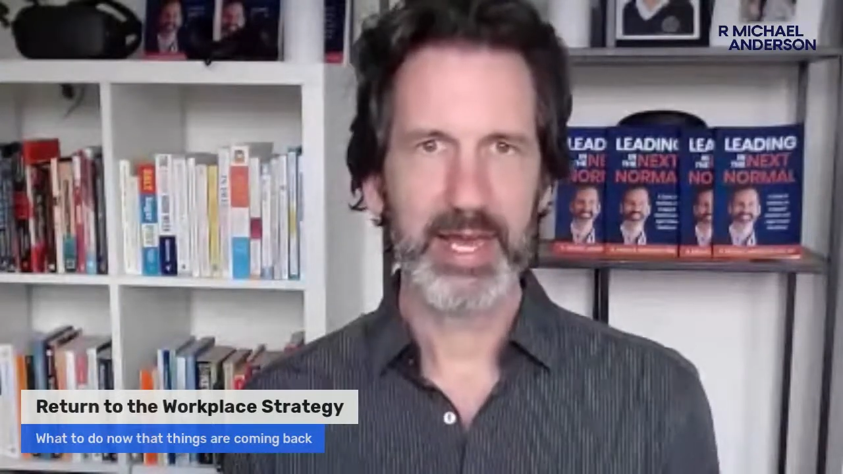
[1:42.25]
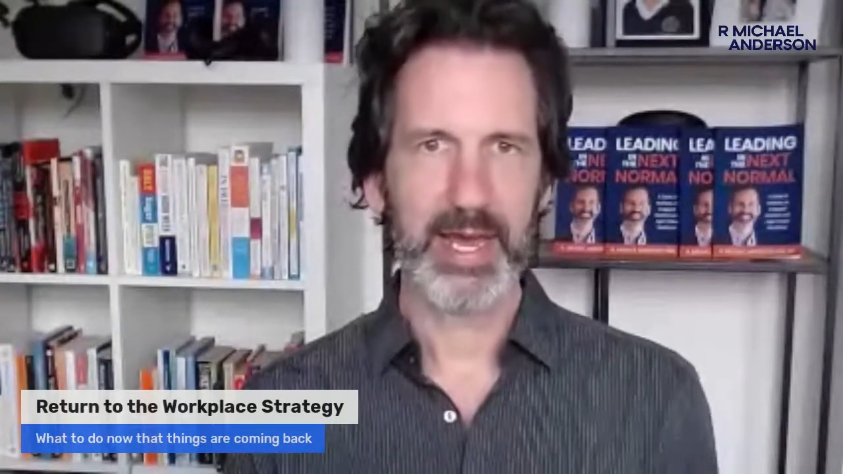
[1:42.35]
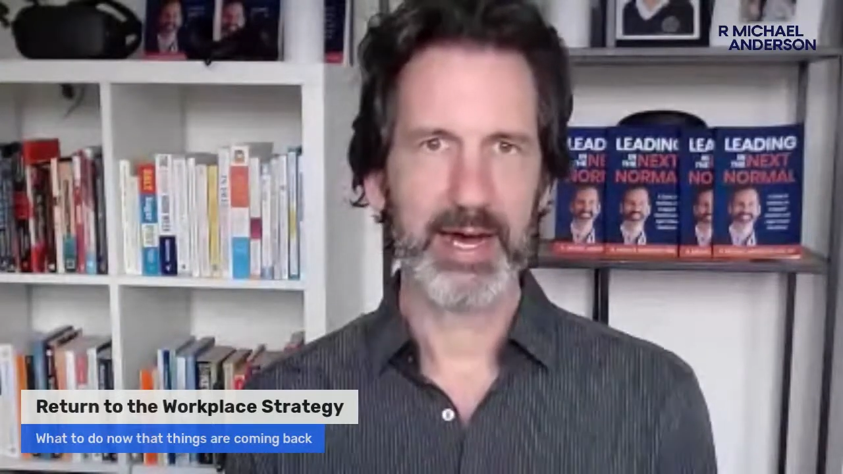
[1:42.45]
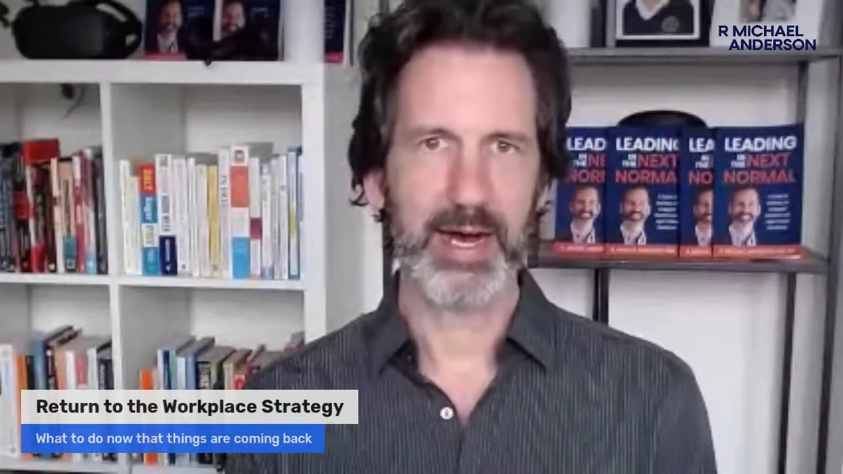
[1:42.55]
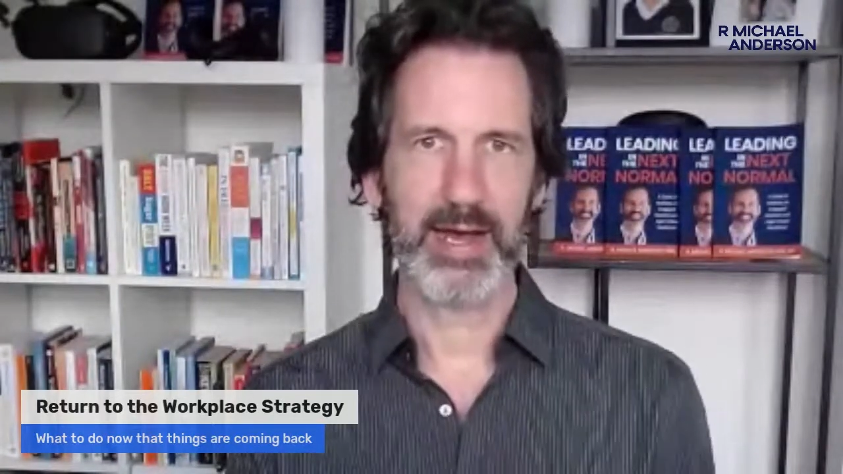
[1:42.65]

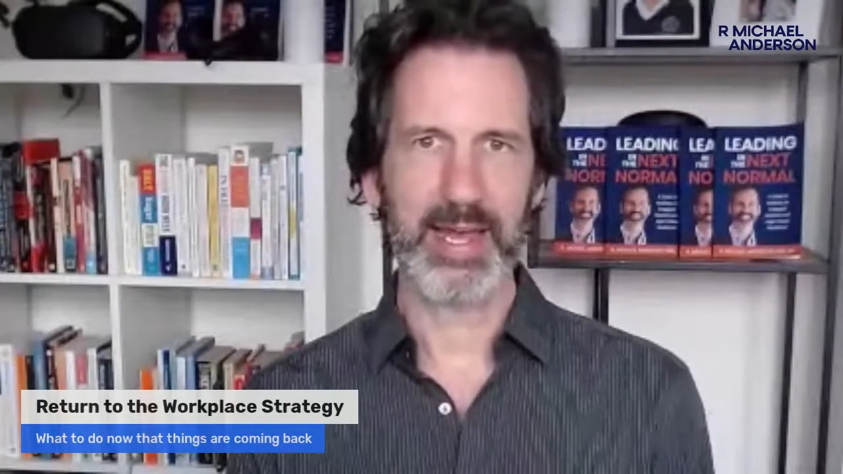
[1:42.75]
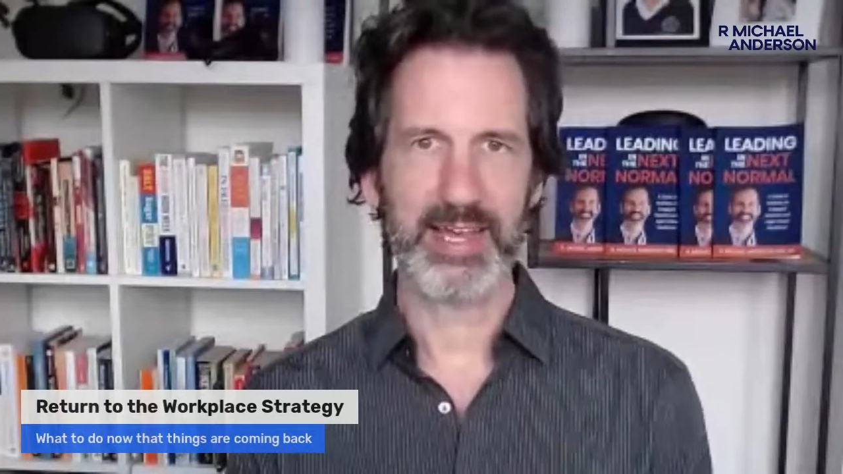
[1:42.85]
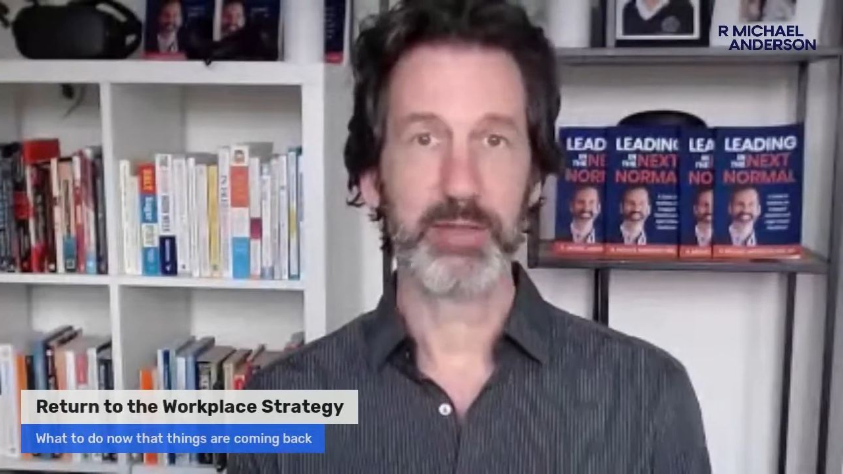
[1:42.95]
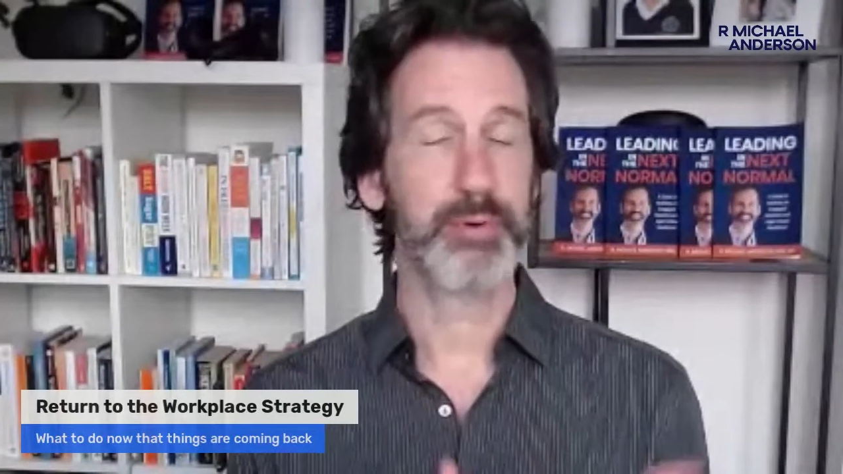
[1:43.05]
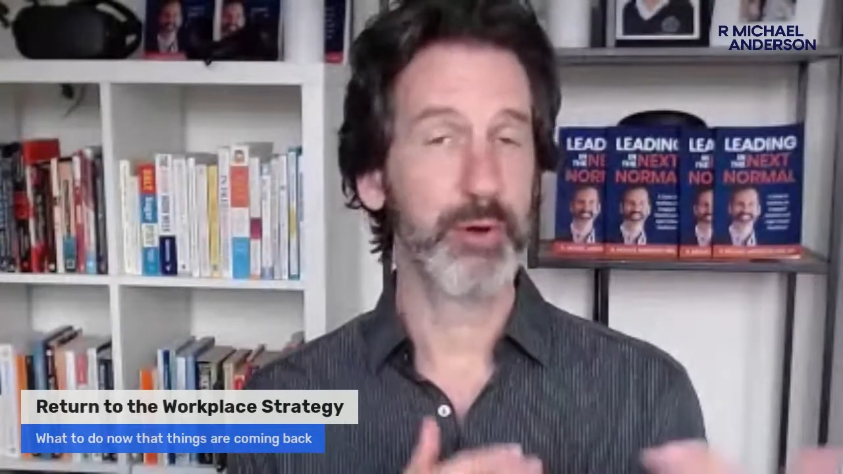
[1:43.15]

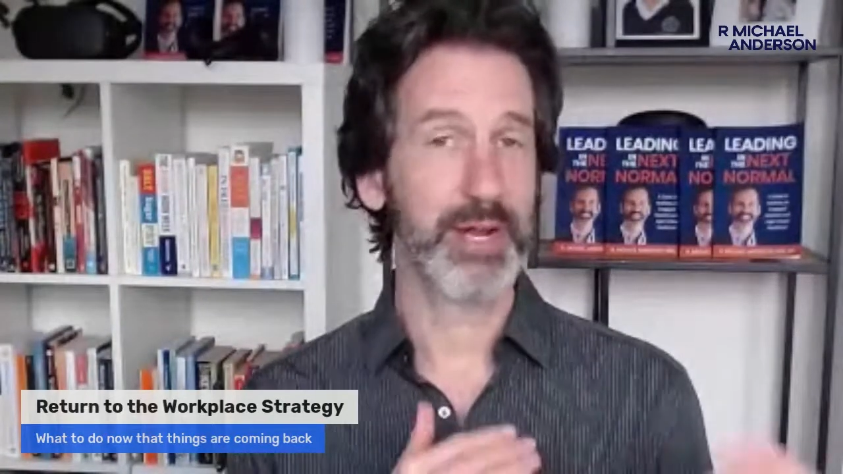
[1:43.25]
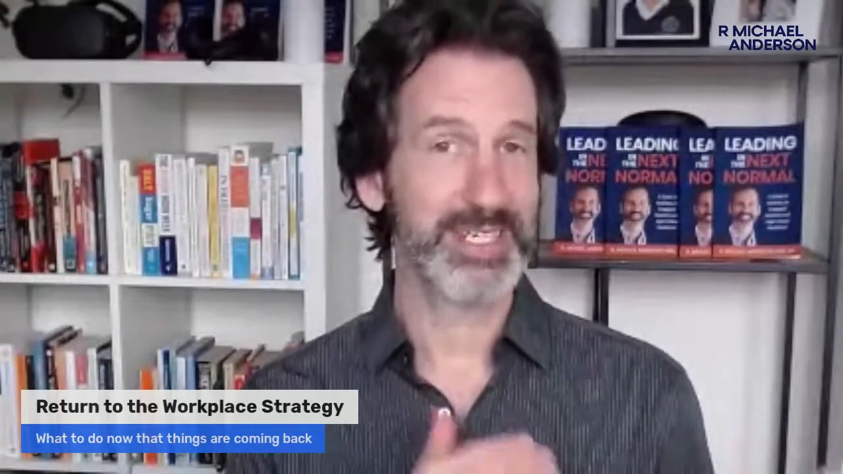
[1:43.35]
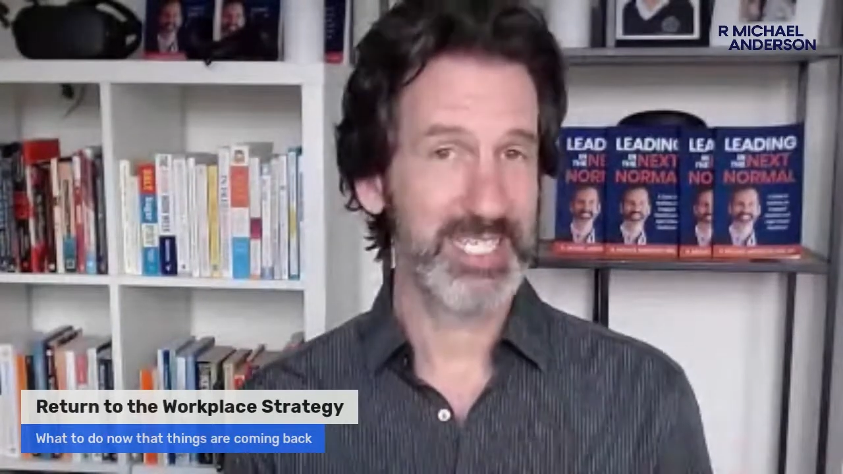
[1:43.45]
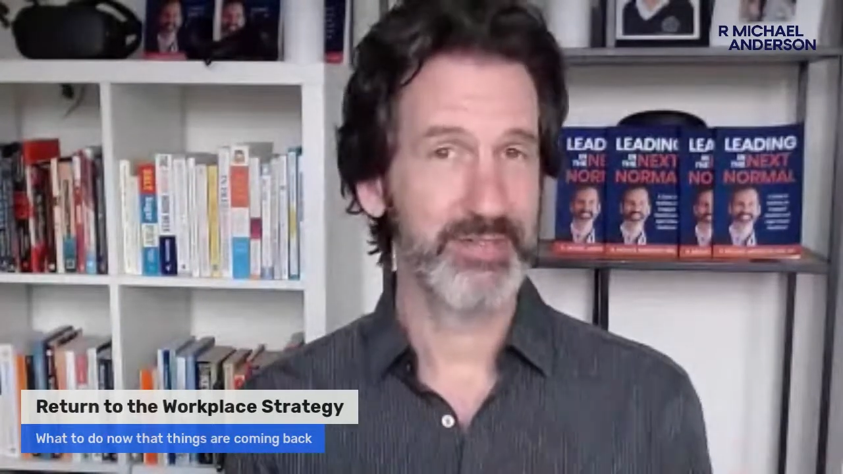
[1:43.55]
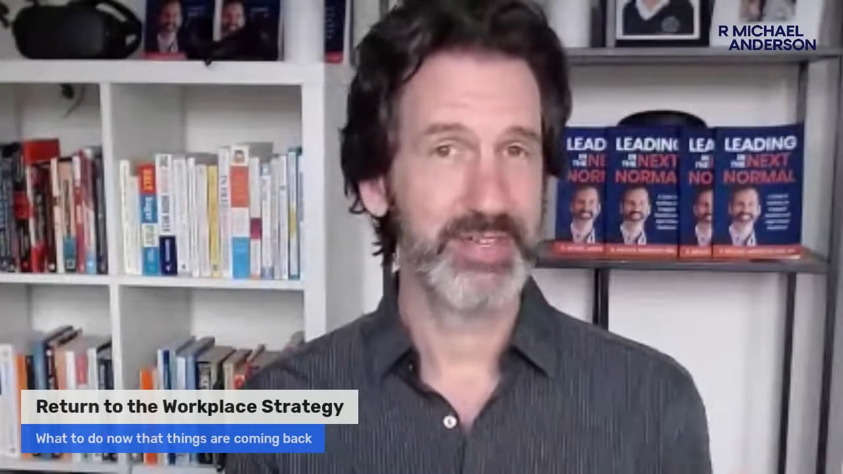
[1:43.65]
and the
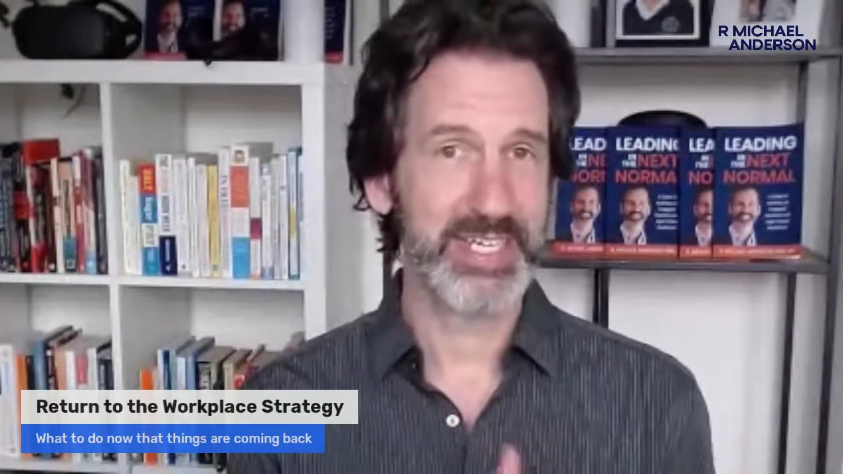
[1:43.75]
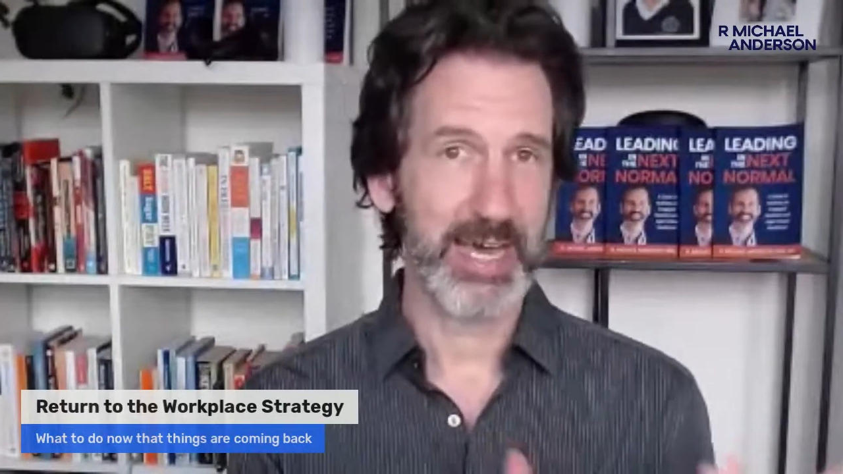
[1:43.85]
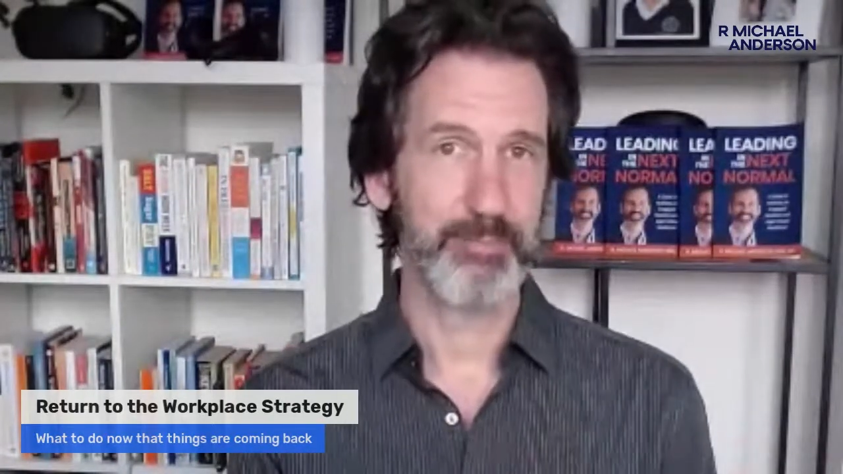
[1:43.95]
productivity